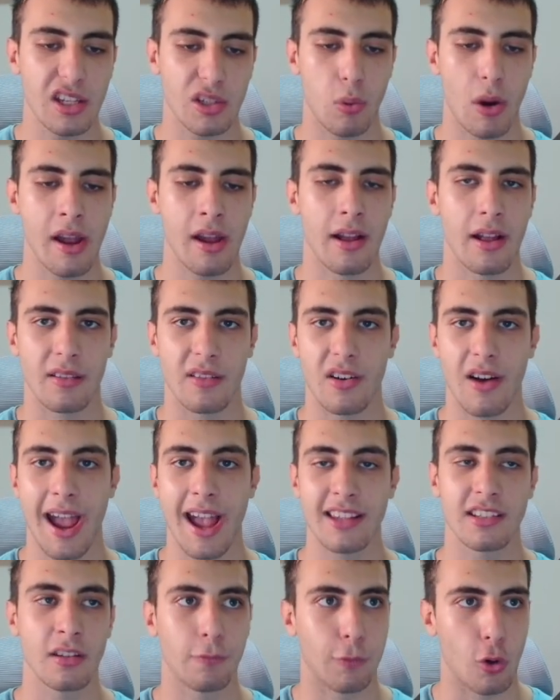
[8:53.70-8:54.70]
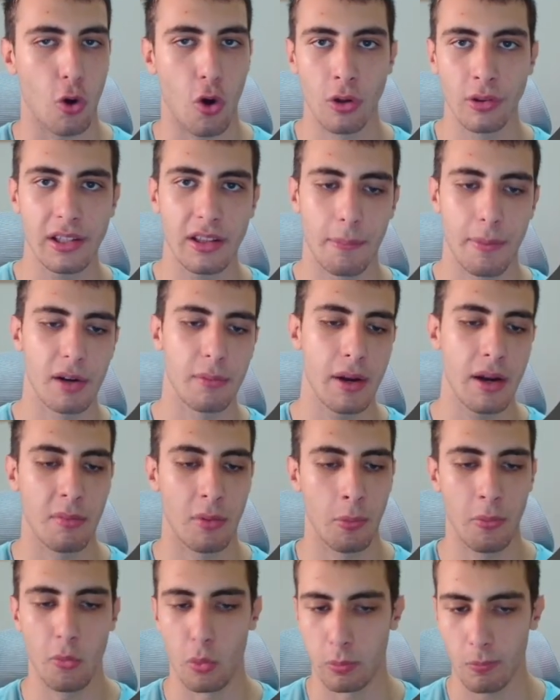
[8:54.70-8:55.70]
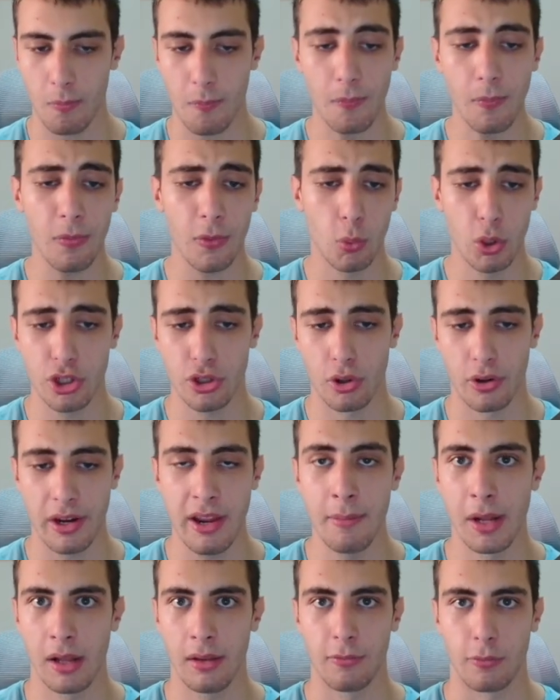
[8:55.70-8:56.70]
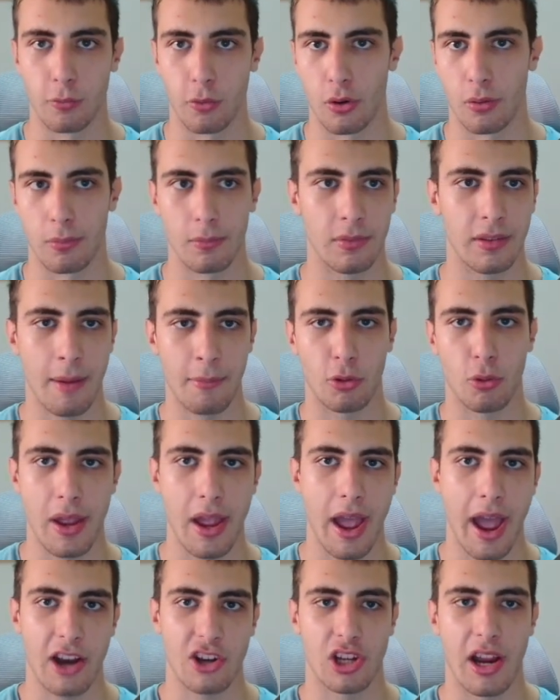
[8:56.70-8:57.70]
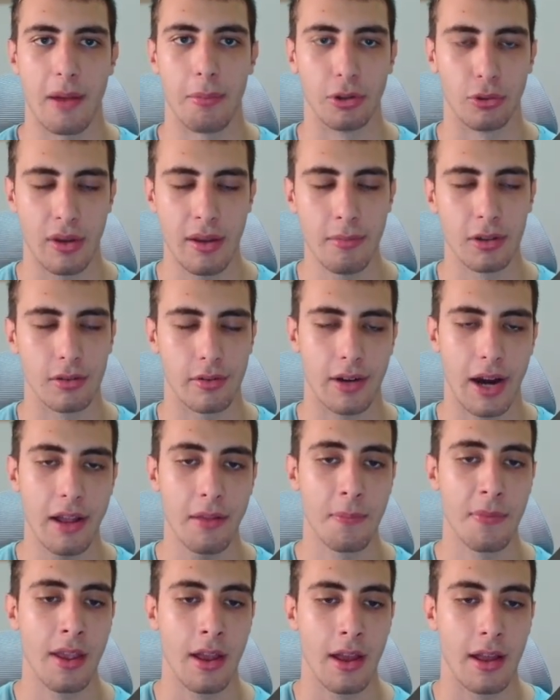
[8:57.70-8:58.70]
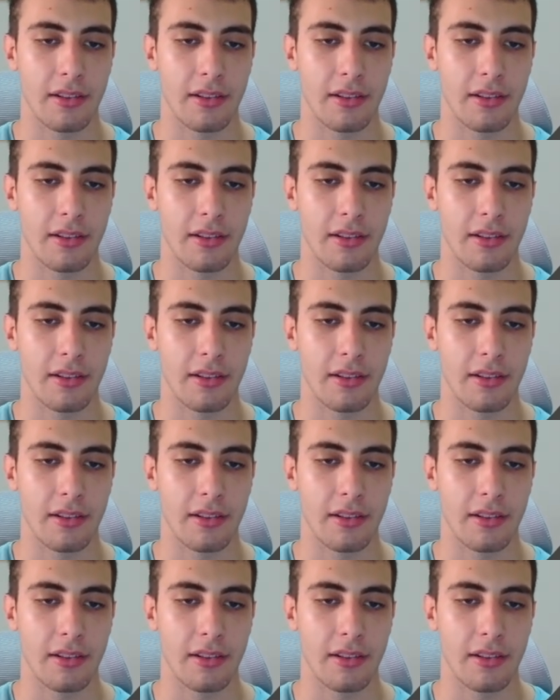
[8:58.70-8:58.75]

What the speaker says: This way, they're asking for only the bare minimum, which is your email, for them to be actually able to email you, right?